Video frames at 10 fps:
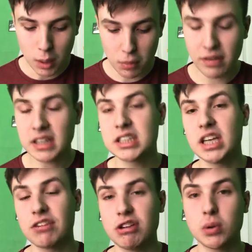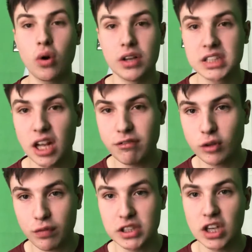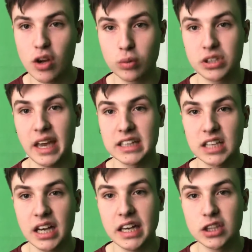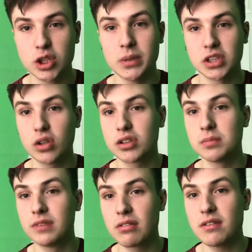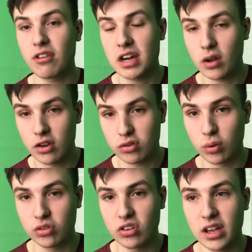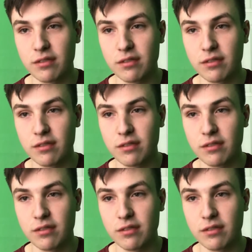Moving into the second race, we've got a tough novice hurdle to get stuck into, and it's got some very, very nice horses in it.